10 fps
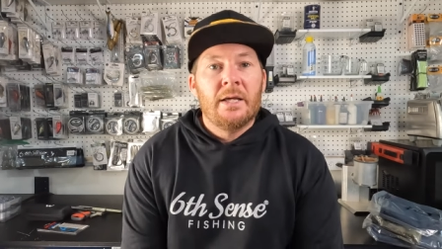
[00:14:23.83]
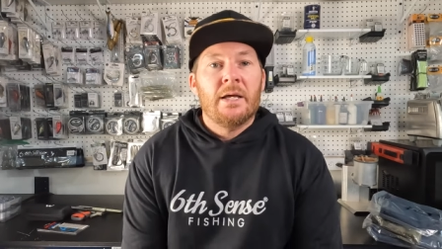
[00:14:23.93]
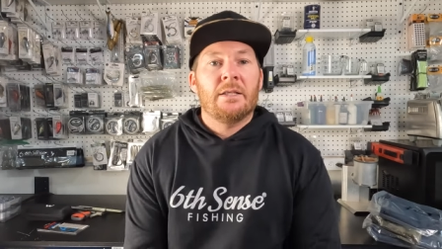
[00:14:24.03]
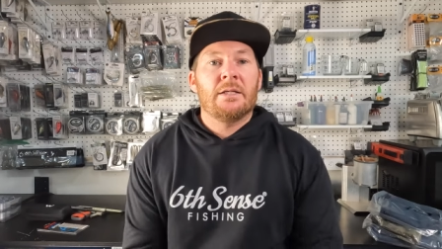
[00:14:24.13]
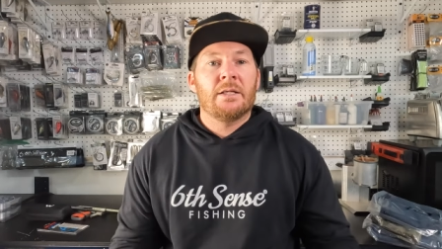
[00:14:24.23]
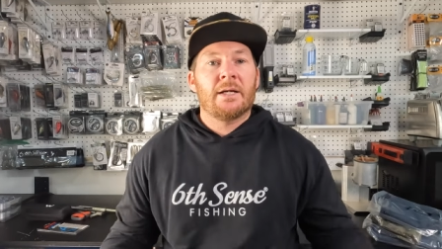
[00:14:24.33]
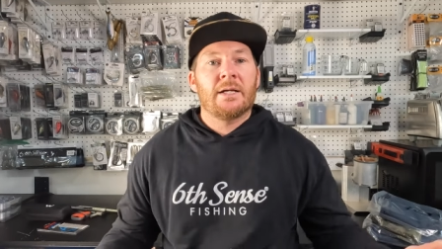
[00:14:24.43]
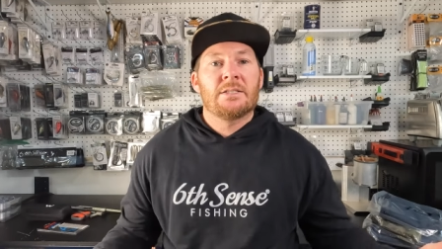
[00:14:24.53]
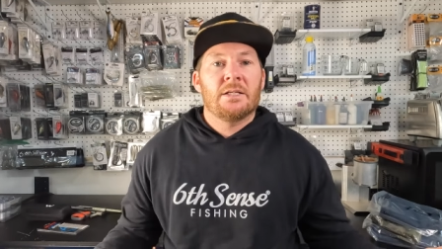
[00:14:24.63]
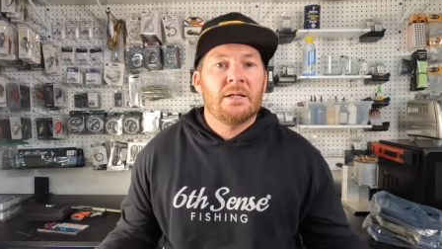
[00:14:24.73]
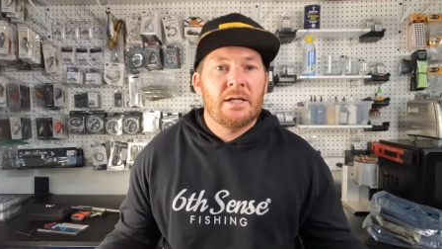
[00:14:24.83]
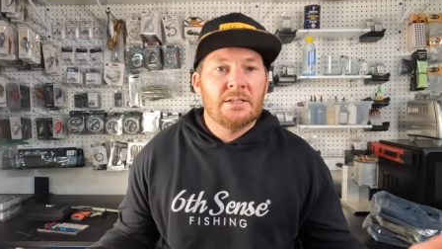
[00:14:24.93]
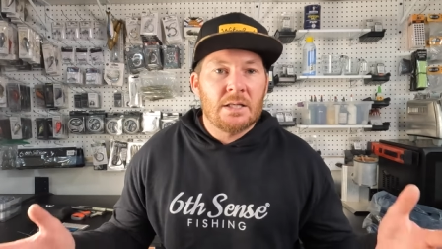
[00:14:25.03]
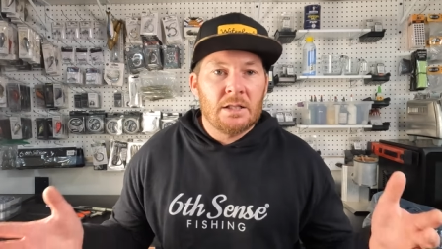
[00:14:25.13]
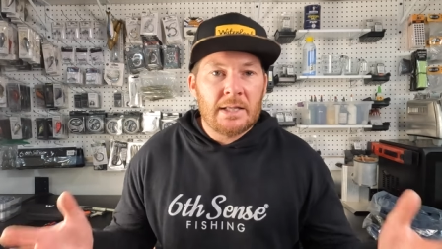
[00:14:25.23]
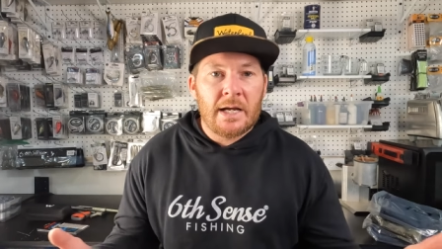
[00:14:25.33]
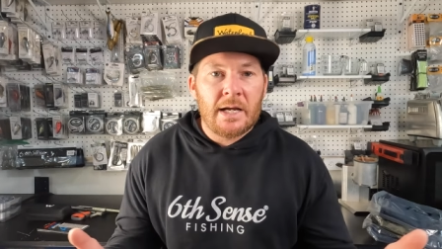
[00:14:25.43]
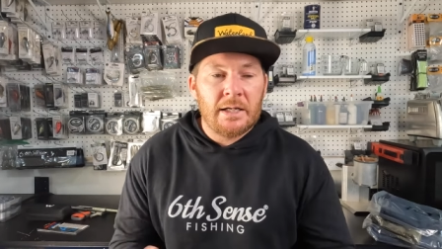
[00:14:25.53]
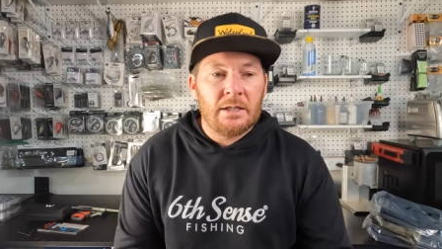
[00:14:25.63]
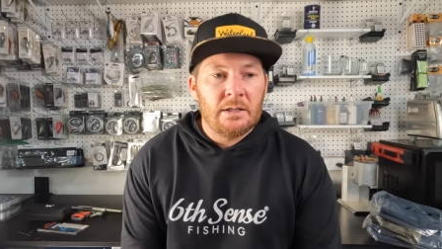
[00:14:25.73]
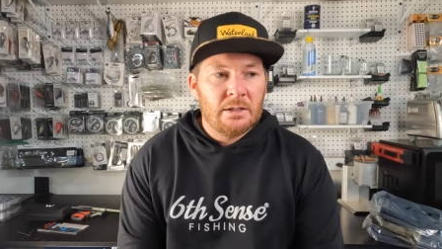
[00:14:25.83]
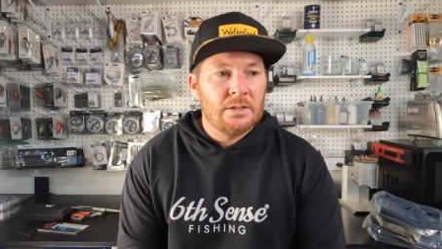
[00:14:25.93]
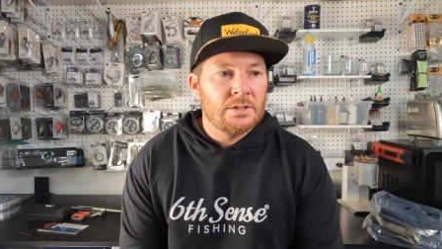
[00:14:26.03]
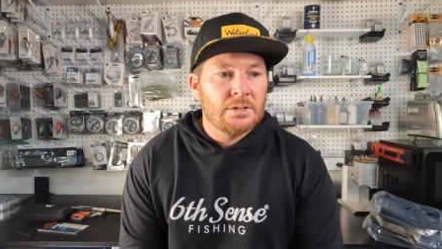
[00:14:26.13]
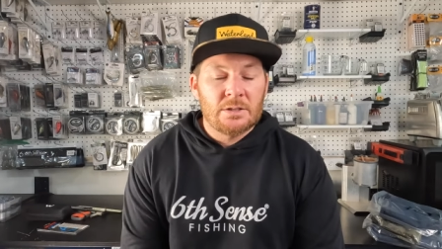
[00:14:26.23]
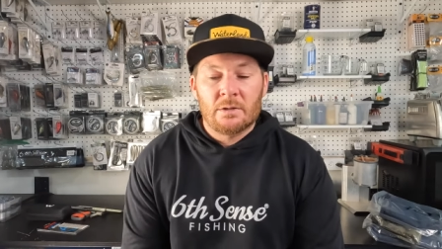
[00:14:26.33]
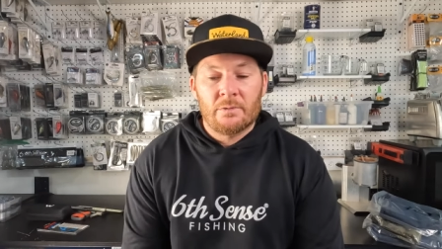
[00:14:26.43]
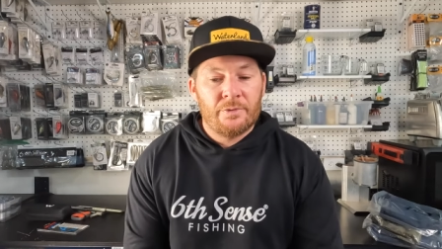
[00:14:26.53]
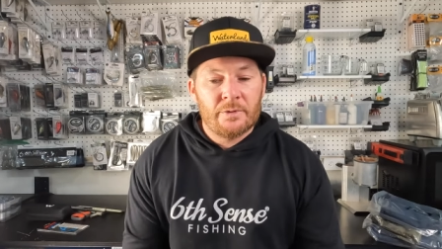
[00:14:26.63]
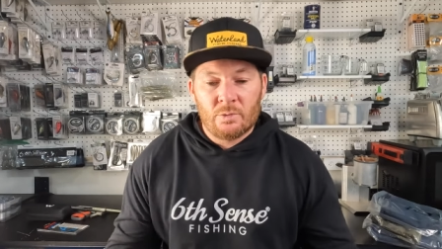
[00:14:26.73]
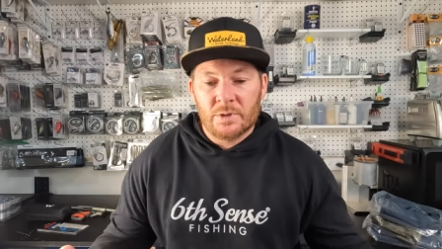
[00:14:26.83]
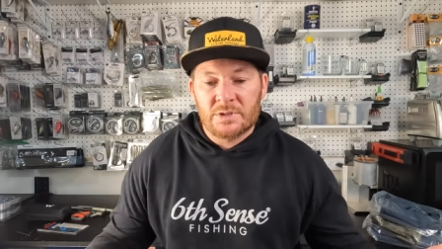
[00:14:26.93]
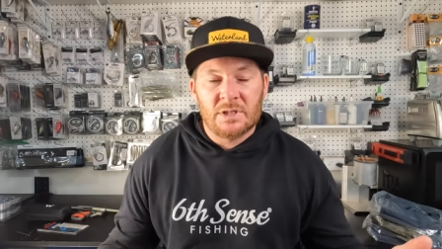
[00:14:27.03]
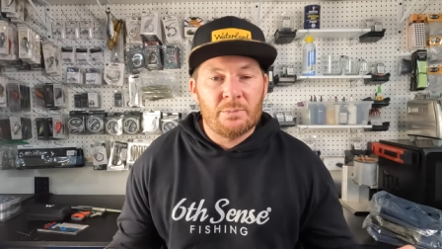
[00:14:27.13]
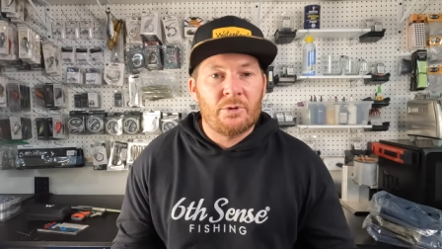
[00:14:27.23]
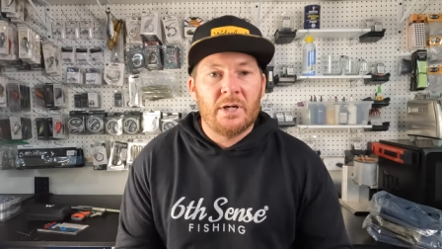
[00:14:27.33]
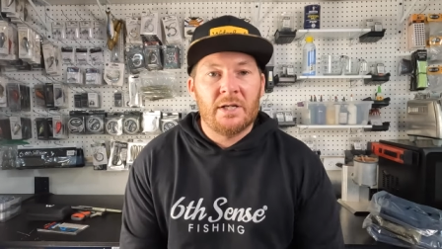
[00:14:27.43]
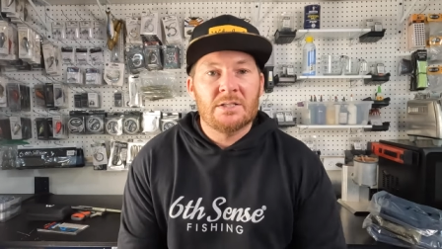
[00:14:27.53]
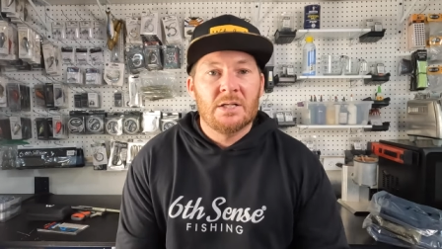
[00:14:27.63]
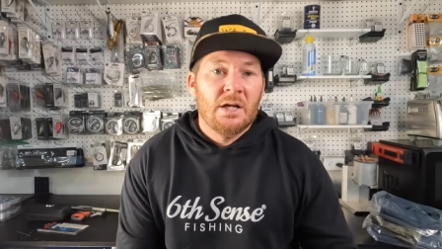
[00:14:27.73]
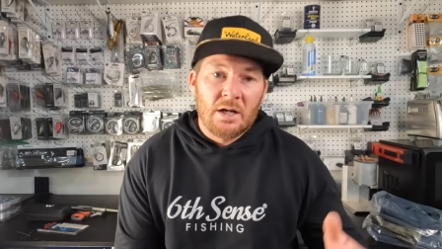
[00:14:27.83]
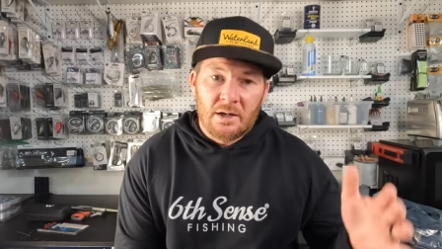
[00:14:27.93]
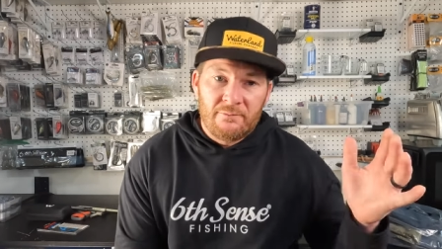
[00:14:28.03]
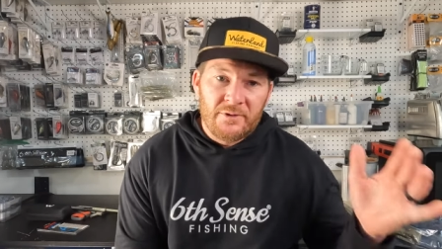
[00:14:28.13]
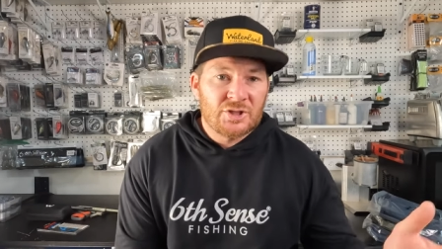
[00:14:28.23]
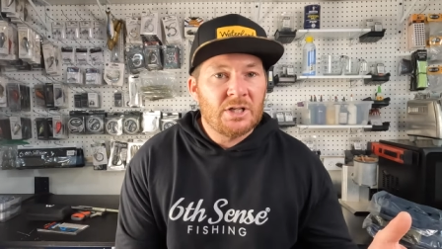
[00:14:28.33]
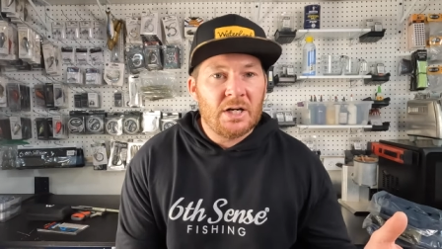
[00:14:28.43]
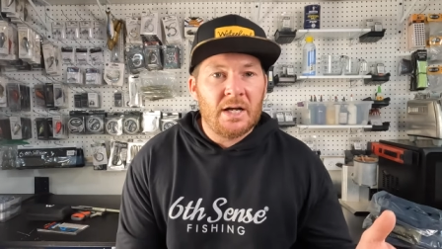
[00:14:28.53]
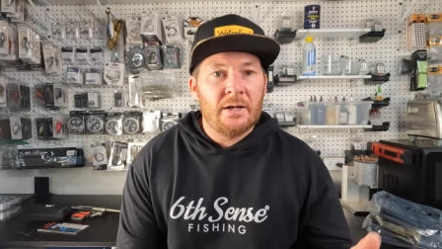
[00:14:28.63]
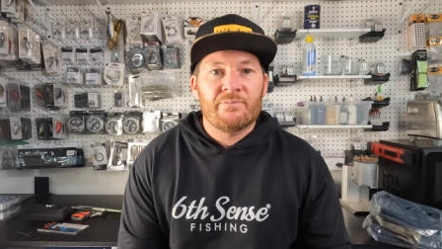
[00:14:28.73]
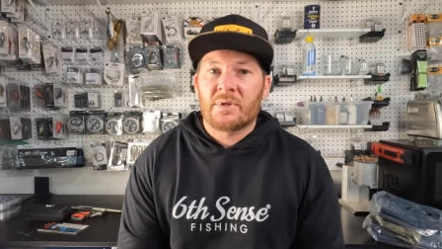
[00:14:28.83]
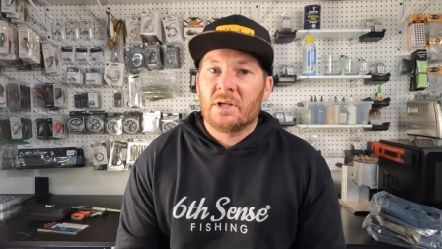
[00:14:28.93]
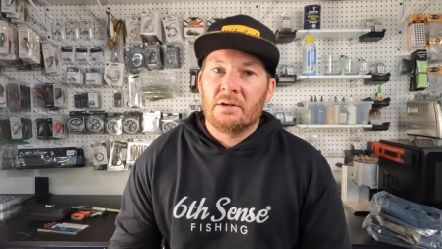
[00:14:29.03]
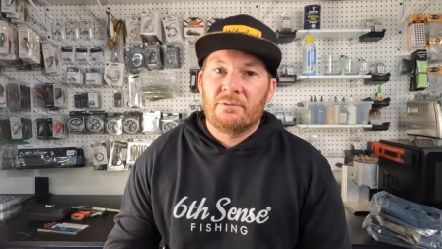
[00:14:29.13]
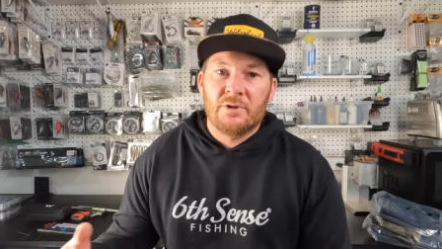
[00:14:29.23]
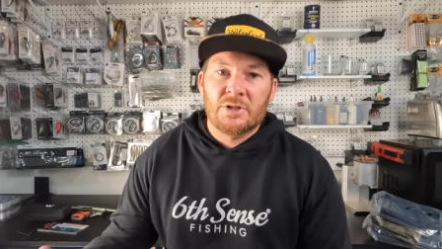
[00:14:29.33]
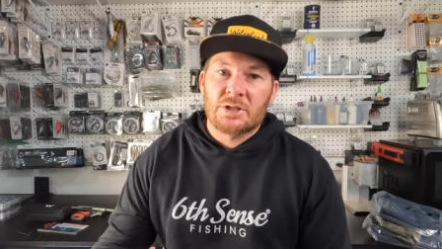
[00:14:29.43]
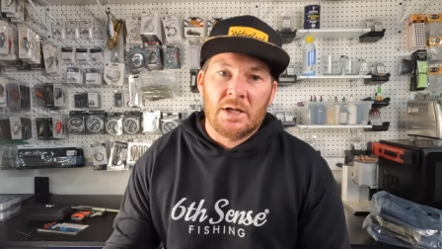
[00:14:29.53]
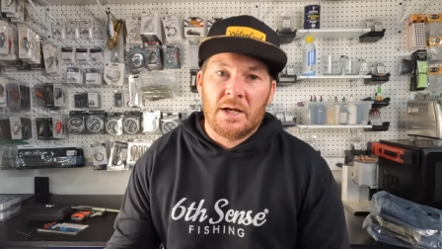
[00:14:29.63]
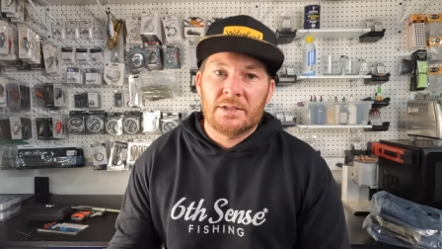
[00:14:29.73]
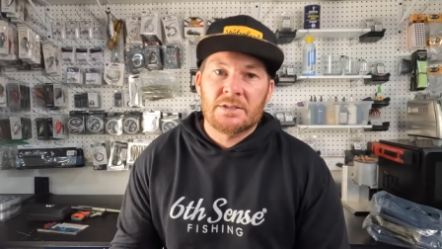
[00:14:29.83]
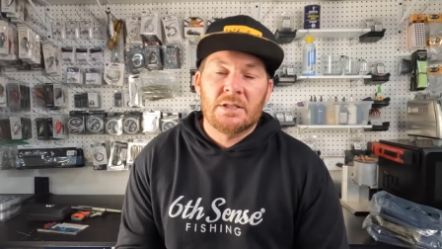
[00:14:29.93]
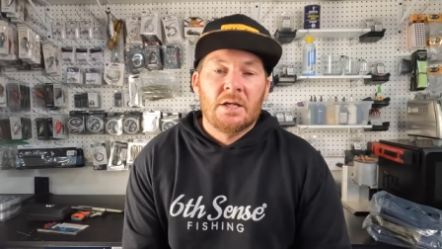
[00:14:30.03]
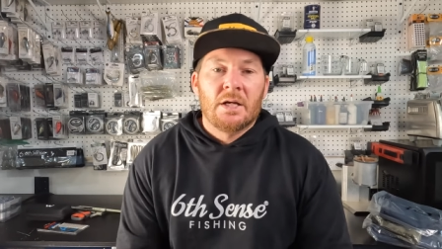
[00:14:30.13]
And then, like I said, guys, the line is what separates a fish caught and a fish lost.